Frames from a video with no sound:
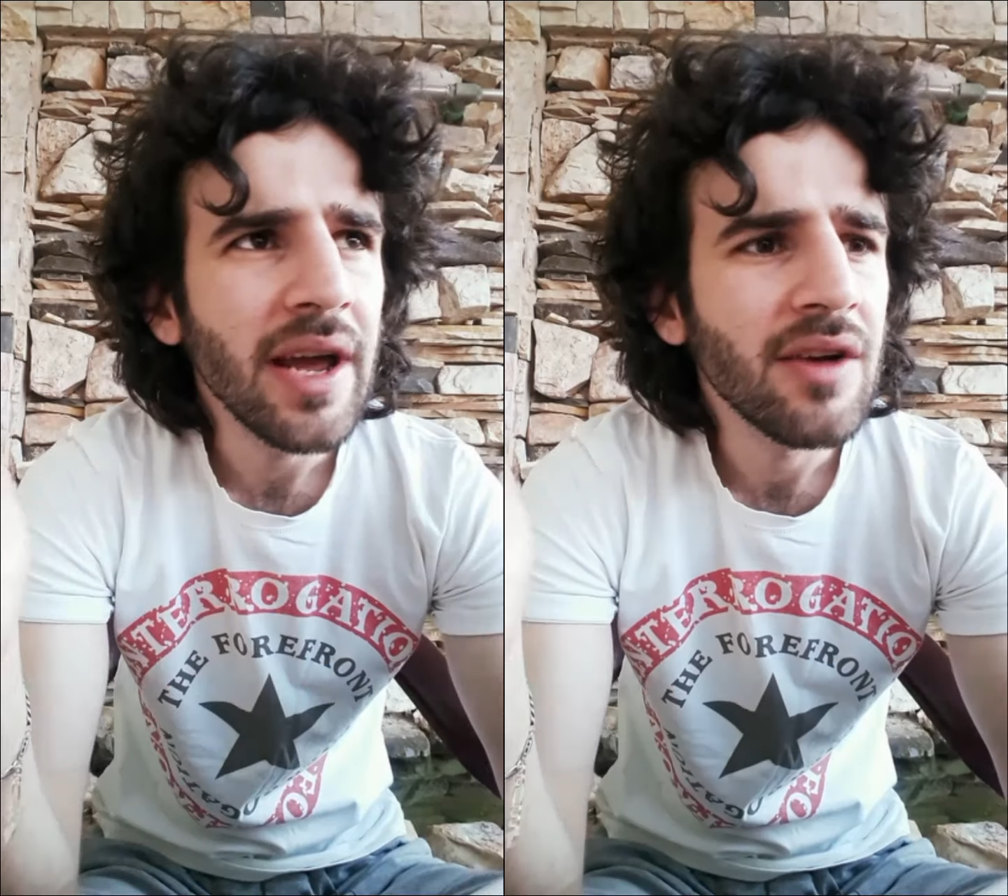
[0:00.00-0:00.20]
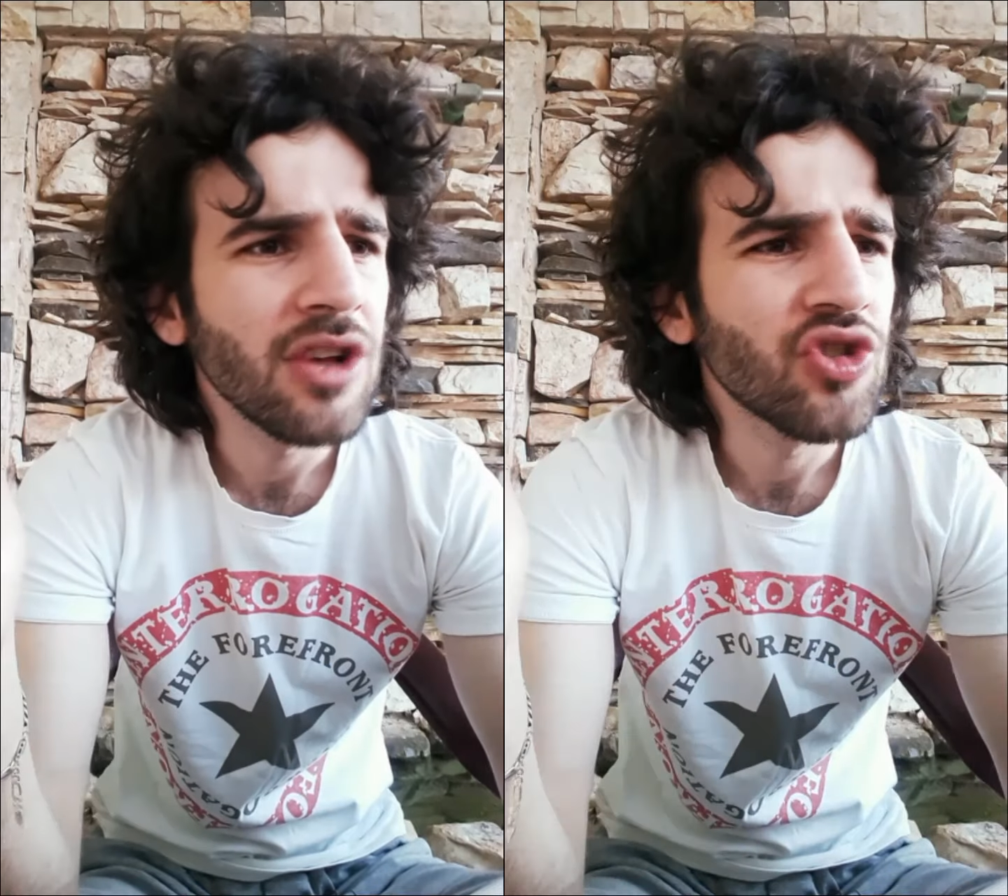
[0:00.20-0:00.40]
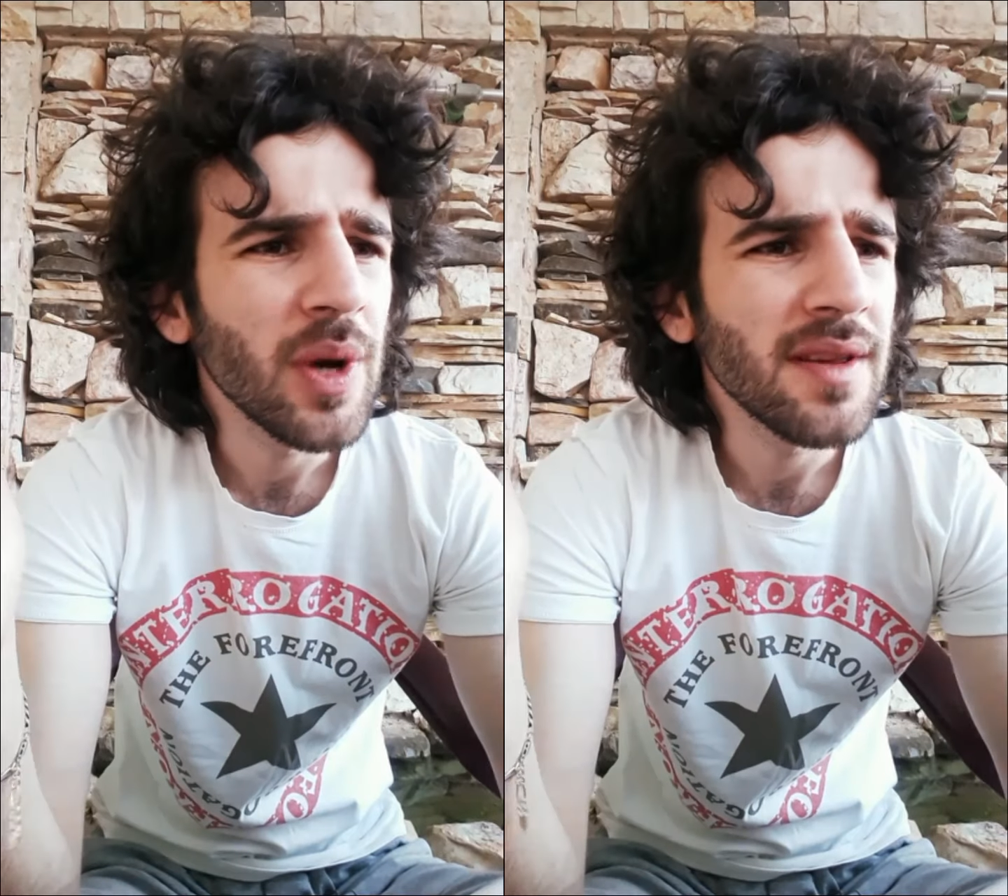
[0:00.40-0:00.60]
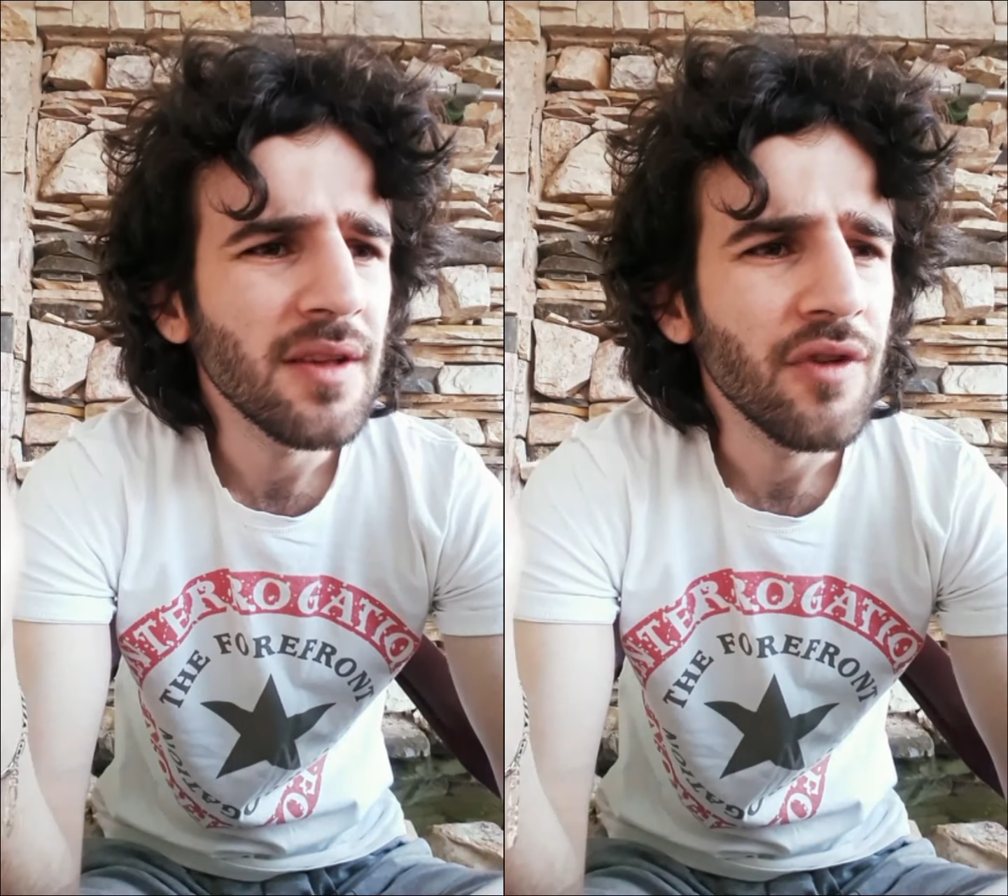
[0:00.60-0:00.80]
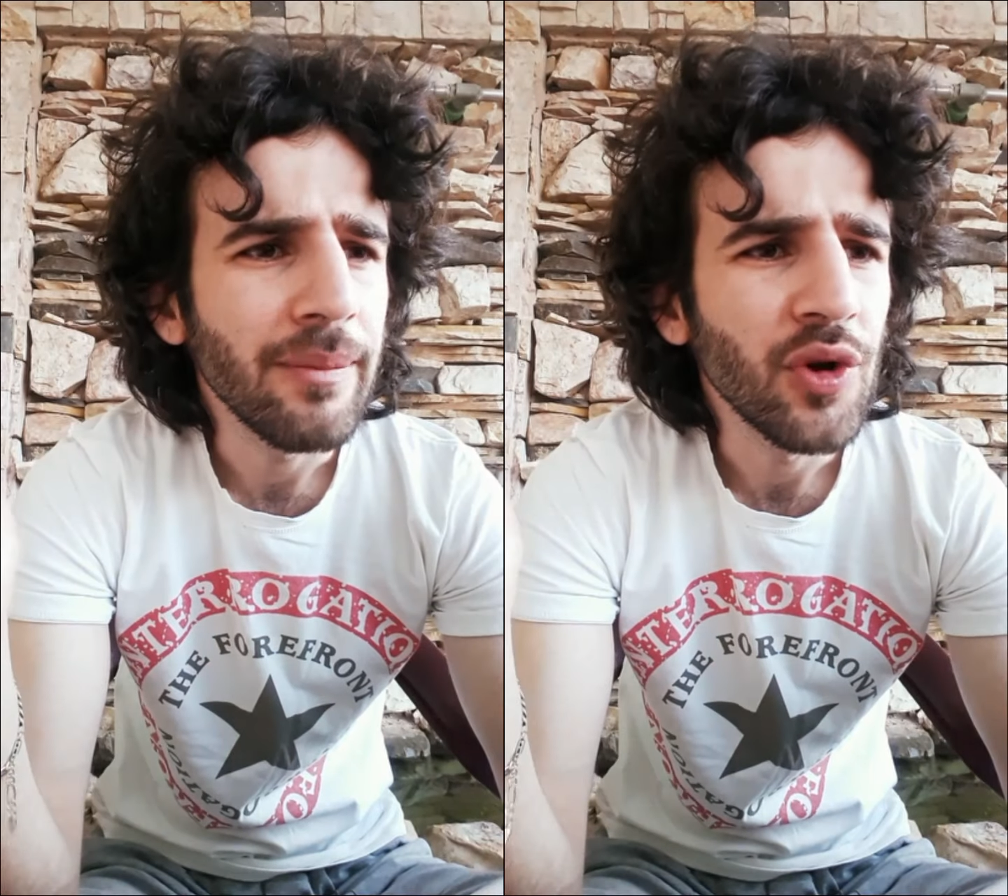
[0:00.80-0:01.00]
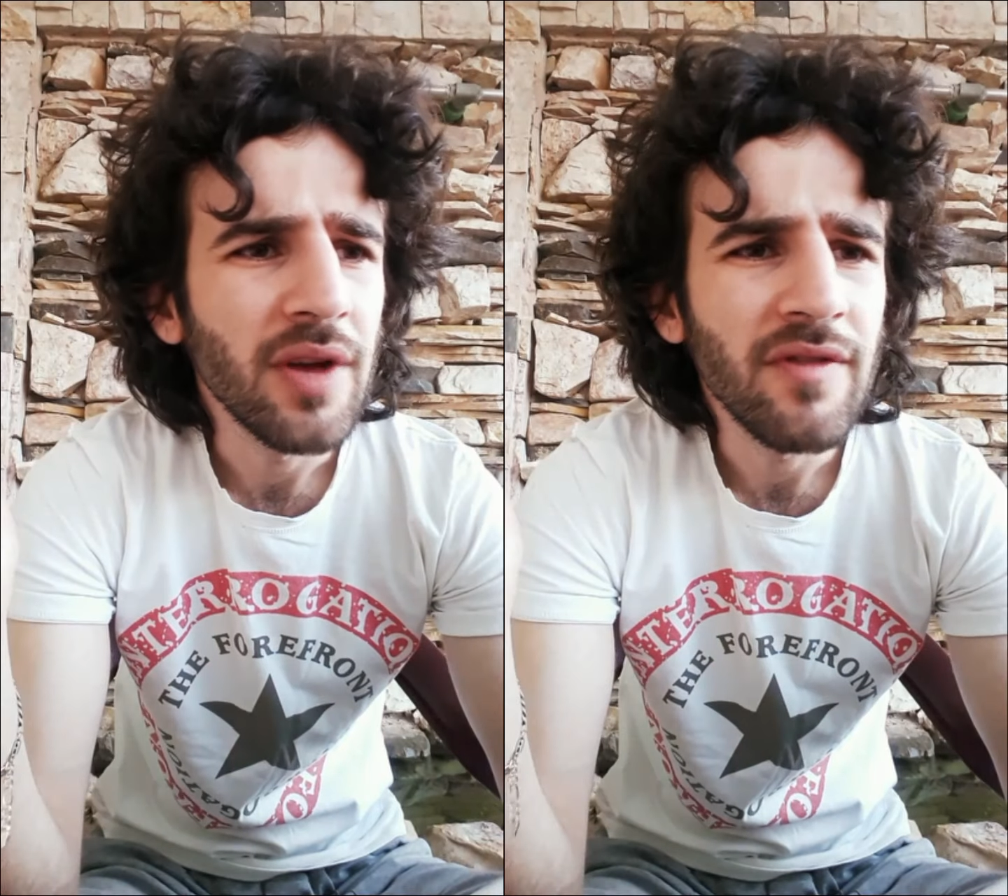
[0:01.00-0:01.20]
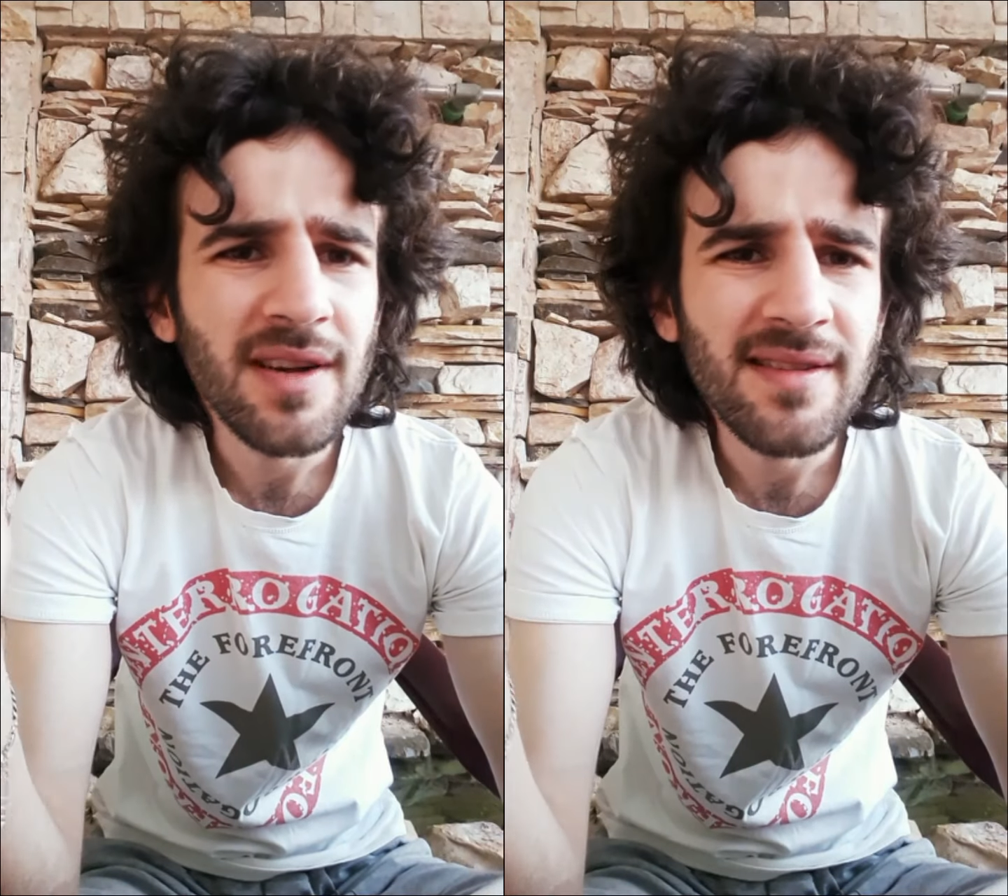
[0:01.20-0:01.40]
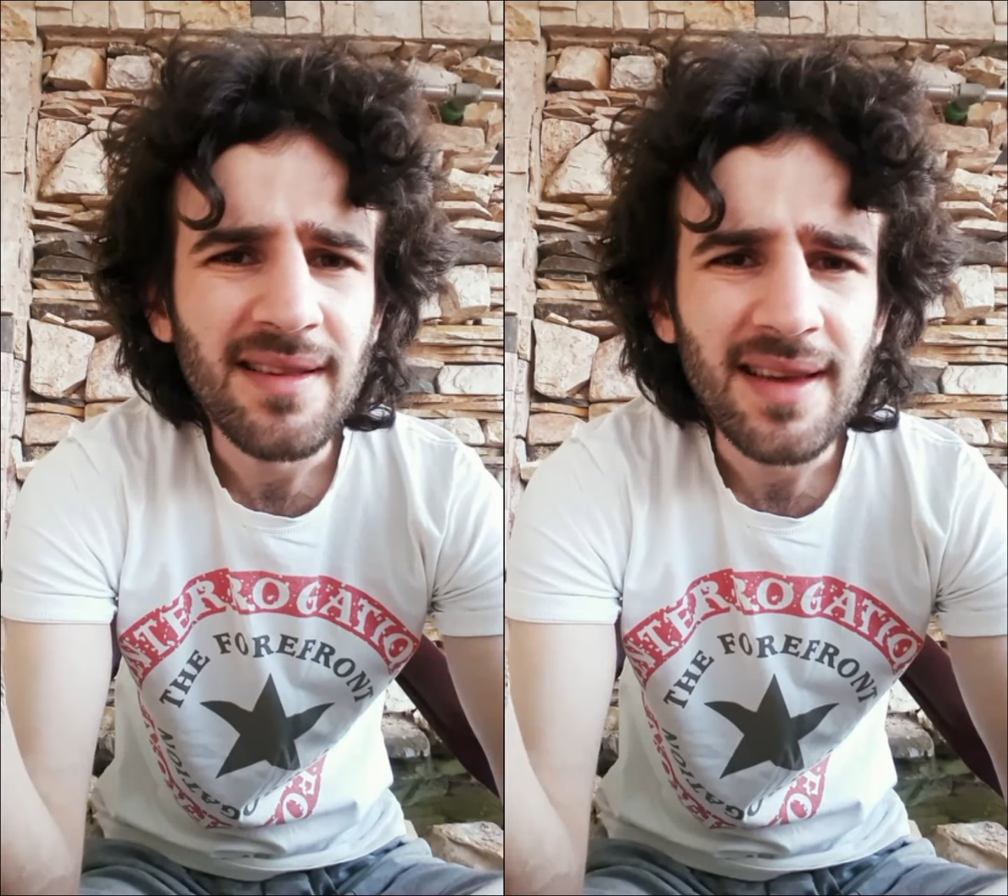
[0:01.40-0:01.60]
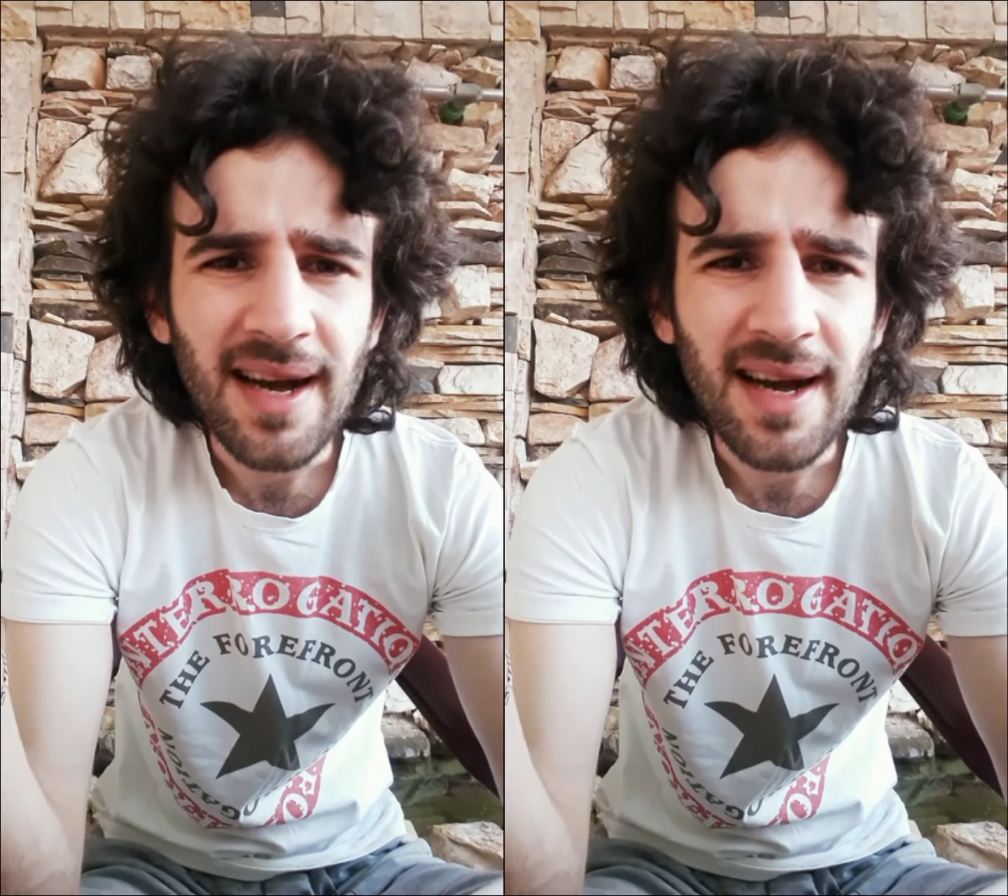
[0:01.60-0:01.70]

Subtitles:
graduated from university,